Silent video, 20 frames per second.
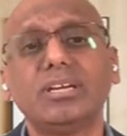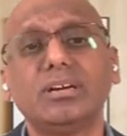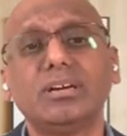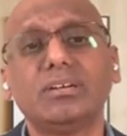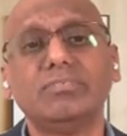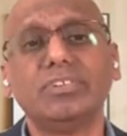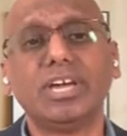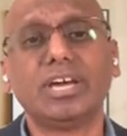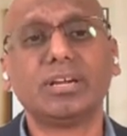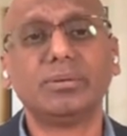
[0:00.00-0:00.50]

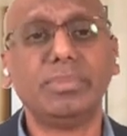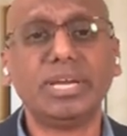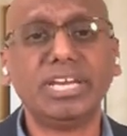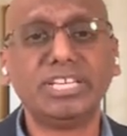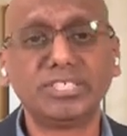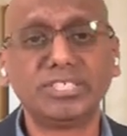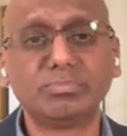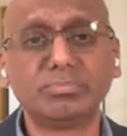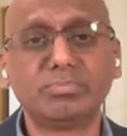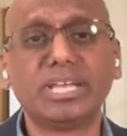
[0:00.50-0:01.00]
We are a
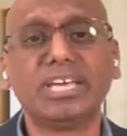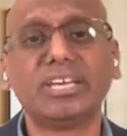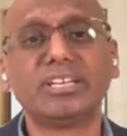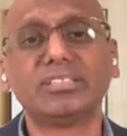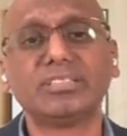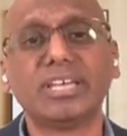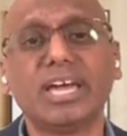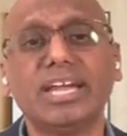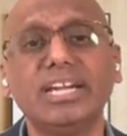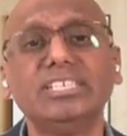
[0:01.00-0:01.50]
major player
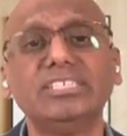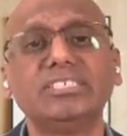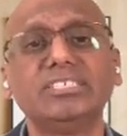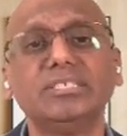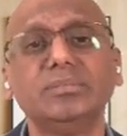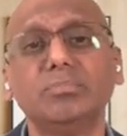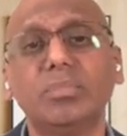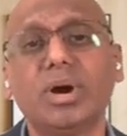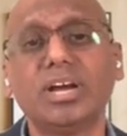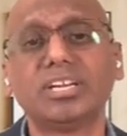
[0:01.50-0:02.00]
in the
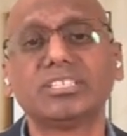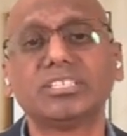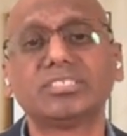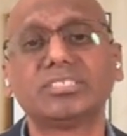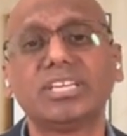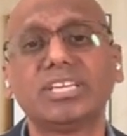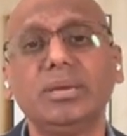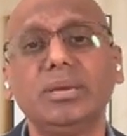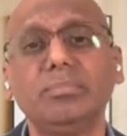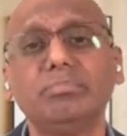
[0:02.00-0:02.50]
IDC
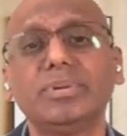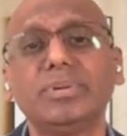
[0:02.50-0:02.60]
MarketScape,